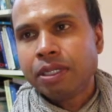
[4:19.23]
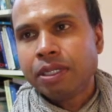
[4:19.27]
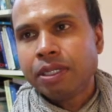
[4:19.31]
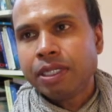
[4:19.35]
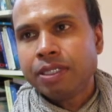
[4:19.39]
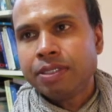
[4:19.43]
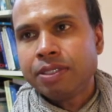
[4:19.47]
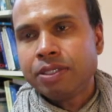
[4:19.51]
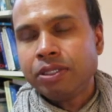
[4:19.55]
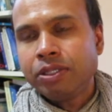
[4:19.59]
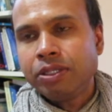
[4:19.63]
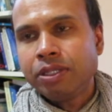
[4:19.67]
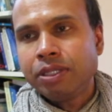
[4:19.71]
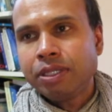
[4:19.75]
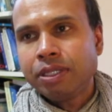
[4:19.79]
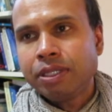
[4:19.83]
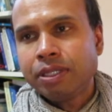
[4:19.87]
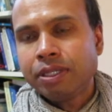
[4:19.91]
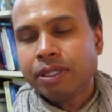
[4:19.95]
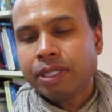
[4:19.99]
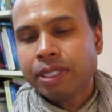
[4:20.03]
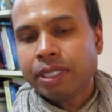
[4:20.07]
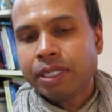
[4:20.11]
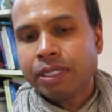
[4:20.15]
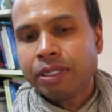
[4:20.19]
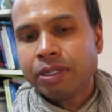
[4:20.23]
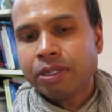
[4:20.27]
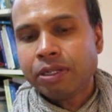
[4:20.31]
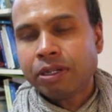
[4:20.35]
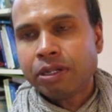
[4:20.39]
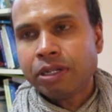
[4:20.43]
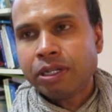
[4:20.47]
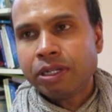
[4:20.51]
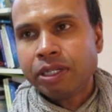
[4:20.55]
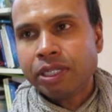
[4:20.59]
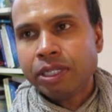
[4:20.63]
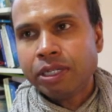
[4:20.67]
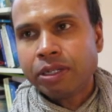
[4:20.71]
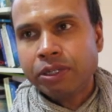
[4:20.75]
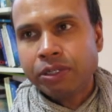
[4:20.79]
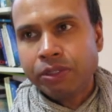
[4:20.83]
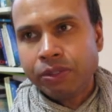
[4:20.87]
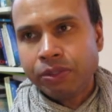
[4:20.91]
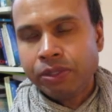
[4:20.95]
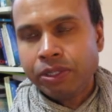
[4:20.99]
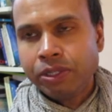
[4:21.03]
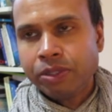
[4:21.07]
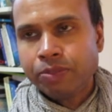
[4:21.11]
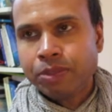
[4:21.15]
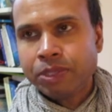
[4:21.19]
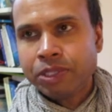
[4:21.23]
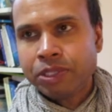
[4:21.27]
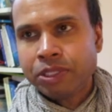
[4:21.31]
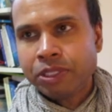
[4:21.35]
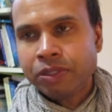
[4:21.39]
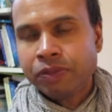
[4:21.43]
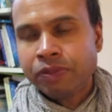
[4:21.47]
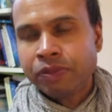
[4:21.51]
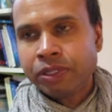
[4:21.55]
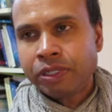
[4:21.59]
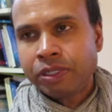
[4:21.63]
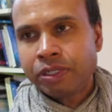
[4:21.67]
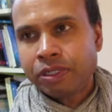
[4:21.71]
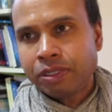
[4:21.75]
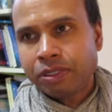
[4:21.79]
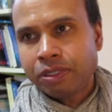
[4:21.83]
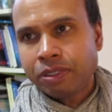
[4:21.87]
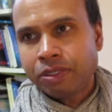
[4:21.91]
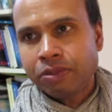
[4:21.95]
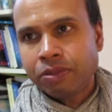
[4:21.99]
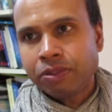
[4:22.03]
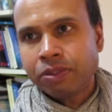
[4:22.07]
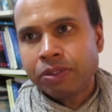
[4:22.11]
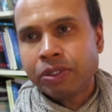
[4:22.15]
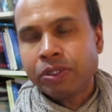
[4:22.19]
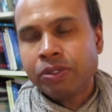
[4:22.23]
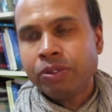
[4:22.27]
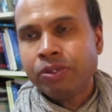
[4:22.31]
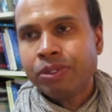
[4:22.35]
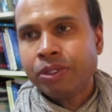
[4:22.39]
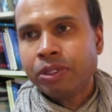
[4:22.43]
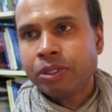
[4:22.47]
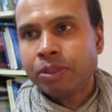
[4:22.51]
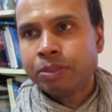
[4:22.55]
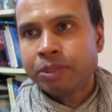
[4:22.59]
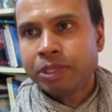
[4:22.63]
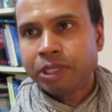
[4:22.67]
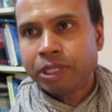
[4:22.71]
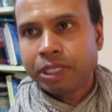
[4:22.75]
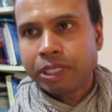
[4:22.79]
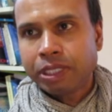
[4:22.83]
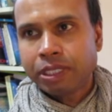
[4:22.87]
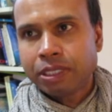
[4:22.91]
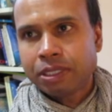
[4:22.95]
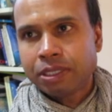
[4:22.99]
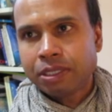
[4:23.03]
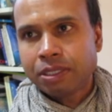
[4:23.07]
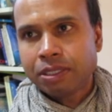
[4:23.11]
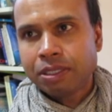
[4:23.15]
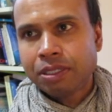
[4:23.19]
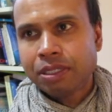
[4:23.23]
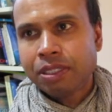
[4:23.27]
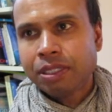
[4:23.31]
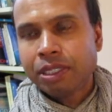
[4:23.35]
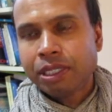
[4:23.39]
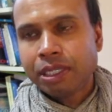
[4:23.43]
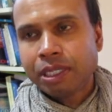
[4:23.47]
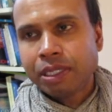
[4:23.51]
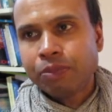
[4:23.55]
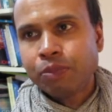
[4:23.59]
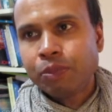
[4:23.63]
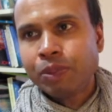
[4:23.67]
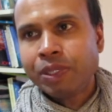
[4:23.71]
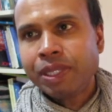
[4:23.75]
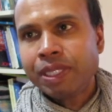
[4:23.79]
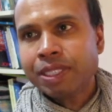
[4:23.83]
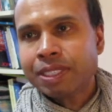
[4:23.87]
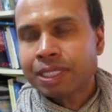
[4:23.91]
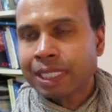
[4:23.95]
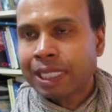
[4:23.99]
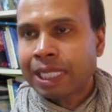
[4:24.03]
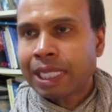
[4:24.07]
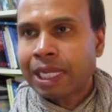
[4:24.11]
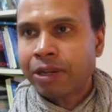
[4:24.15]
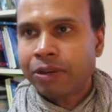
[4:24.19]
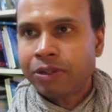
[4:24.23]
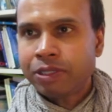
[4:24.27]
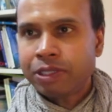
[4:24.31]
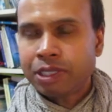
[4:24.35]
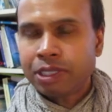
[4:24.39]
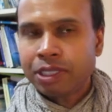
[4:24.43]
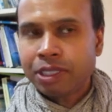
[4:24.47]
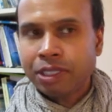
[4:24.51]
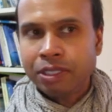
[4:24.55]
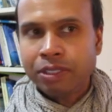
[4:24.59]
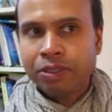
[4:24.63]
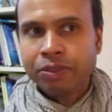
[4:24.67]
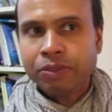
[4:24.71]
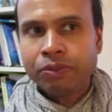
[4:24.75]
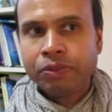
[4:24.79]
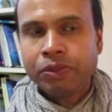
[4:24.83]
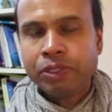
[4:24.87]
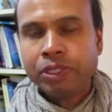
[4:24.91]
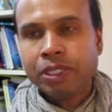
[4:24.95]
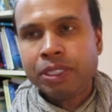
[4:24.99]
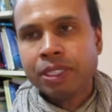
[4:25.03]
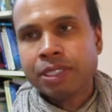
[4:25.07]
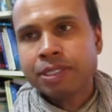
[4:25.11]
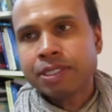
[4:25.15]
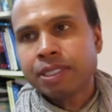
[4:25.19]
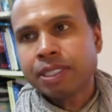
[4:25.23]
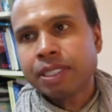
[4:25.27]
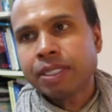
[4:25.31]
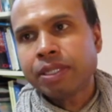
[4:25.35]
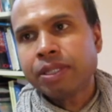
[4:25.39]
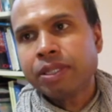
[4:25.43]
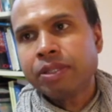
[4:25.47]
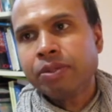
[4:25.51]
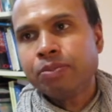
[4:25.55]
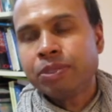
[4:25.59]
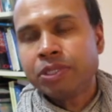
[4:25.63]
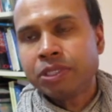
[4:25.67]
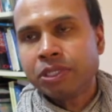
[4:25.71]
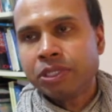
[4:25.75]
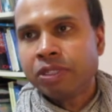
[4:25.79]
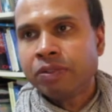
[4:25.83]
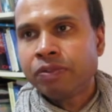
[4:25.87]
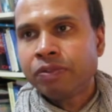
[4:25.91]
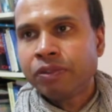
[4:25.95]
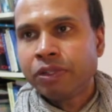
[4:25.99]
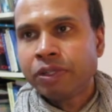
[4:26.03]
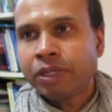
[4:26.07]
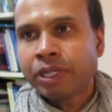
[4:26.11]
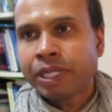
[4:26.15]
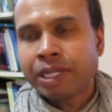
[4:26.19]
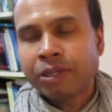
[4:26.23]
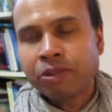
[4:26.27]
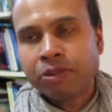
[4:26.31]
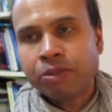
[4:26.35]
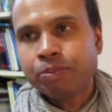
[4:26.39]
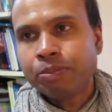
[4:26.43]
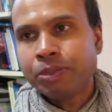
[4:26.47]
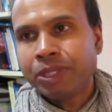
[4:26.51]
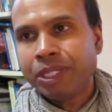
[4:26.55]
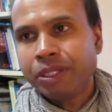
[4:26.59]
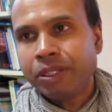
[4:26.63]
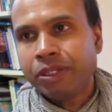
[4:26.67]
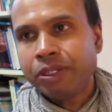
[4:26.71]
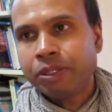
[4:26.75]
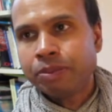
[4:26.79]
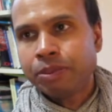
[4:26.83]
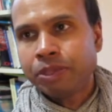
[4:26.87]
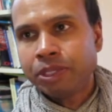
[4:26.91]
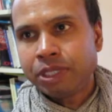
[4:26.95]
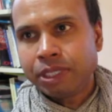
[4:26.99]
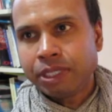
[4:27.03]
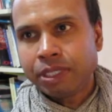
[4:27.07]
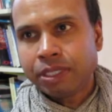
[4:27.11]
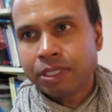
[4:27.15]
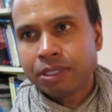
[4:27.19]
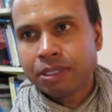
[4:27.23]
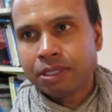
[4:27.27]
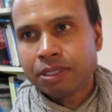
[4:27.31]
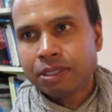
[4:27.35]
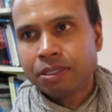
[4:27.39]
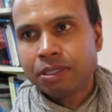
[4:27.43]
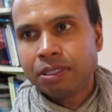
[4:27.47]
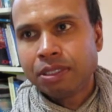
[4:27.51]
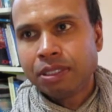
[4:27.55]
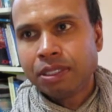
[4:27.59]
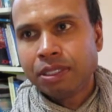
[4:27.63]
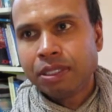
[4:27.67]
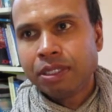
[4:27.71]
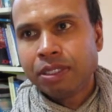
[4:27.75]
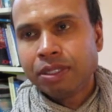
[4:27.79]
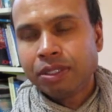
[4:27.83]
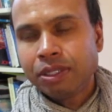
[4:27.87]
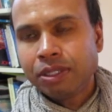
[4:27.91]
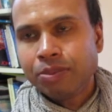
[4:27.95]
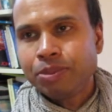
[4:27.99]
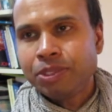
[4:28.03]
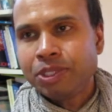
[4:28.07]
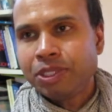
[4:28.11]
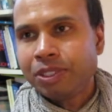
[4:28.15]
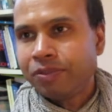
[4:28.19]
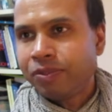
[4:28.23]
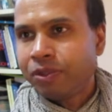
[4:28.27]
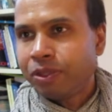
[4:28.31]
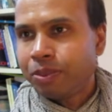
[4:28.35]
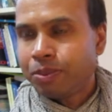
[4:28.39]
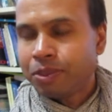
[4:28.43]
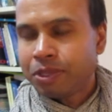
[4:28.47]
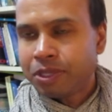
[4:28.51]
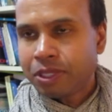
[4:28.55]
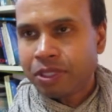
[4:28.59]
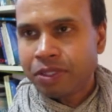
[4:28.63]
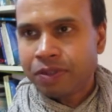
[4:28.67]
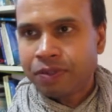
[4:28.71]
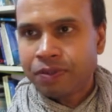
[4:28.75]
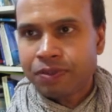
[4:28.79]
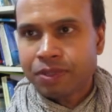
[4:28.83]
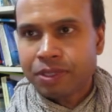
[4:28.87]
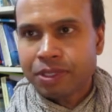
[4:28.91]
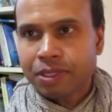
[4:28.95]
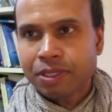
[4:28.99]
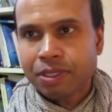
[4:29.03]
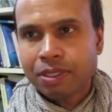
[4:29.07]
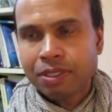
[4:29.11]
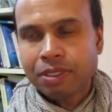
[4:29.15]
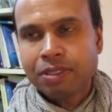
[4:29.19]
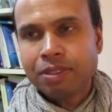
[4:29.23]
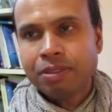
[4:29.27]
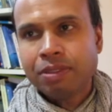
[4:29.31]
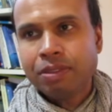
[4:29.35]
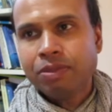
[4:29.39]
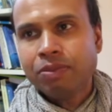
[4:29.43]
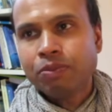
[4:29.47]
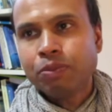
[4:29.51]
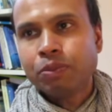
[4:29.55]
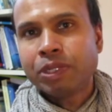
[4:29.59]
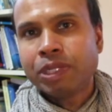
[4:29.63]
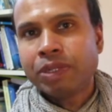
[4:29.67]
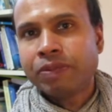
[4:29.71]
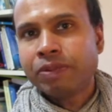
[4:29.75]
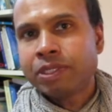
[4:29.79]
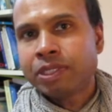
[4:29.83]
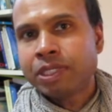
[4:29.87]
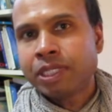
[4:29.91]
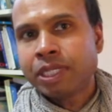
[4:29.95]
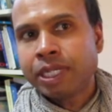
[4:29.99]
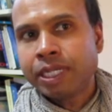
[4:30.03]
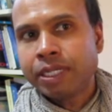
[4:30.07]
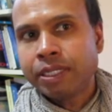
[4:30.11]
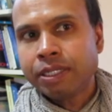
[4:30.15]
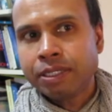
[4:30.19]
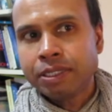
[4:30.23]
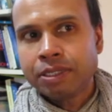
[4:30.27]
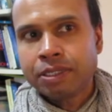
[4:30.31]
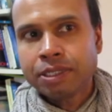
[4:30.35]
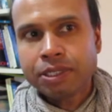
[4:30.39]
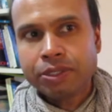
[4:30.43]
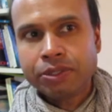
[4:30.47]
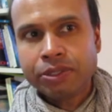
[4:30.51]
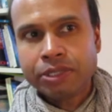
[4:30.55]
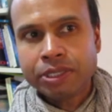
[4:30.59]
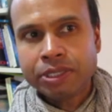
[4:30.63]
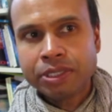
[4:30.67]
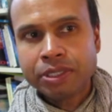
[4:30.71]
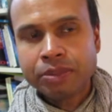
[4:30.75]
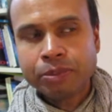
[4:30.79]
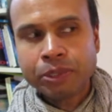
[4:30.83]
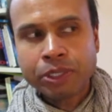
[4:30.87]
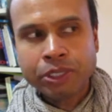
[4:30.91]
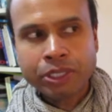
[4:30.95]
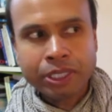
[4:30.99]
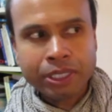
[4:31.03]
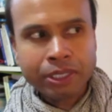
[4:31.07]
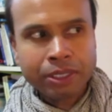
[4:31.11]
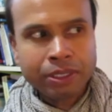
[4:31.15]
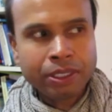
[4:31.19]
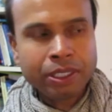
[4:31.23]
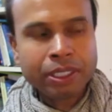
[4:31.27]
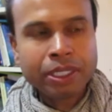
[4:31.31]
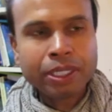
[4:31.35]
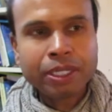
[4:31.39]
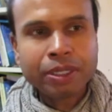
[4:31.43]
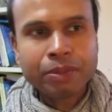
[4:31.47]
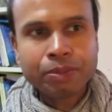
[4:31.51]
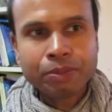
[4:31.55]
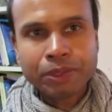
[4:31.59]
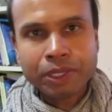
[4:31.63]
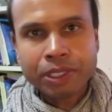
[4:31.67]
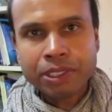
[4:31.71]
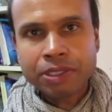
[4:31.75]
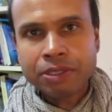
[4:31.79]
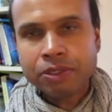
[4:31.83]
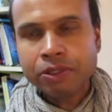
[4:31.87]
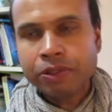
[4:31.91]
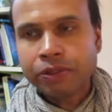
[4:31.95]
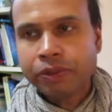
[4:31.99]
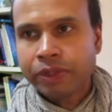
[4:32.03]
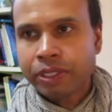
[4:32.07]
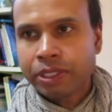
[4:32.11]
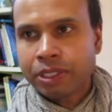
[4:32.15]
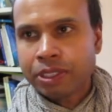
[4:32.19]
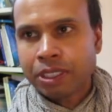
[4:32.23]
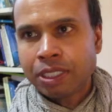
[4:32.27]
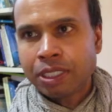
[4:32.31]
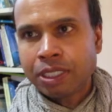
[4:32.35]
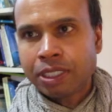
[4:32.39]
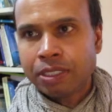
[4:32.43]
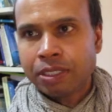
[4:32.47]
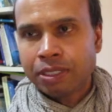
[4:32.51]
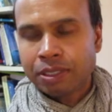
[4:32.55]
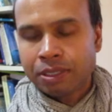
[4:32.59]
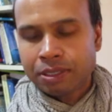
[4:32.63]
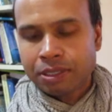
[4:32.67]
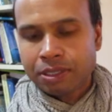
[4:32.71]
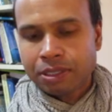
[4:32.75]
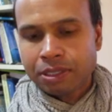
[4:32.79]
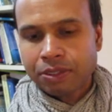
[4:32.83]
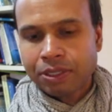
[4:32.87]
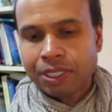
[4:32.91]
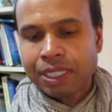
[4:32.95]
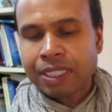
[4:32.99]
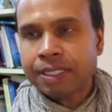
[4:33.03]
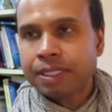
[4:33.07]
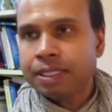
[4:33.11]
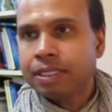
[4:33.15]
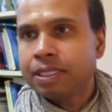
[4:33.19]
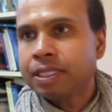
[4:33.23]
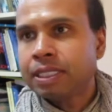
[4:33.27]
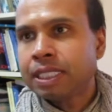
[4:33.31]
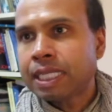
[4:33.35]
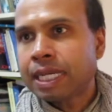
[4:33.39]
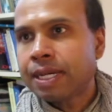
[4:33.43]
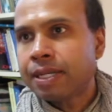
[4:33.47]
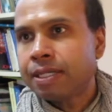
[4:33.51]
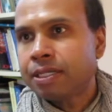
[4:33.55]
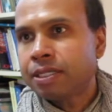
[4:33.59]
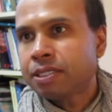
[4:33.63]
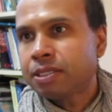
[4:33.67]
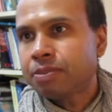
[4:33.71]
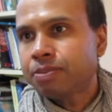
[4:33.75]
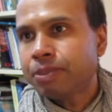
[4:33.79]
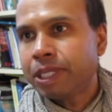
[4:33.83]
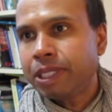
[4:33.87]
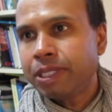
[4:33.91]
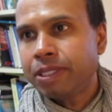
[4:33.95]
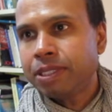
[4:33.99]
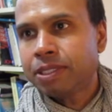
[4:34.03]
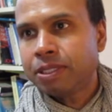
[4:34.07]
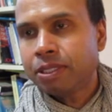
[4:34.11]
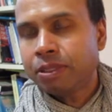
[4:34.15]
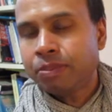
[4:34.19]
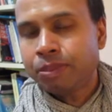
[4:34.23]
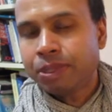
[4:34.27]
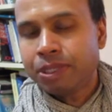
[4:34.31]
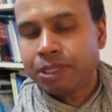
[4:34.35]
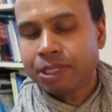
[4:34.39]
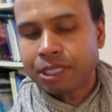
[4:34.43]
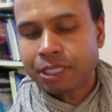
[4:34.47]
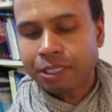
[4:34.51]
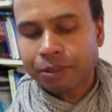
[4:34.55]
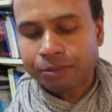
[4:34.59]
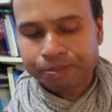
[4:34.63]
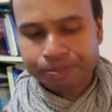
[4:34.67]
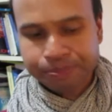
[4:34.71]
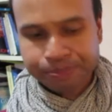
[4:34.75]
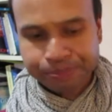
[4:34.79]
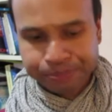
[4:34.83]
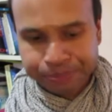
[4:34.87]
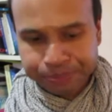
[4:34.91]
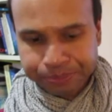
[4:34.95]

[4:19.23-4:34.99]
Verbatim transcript: is the, then are, are you the observer or are you the object? And when there's clarity, you realize that the observer cannot be the object. The observer observes whatever tightness there is in the body, but is not the tightness. So that detached space opens up.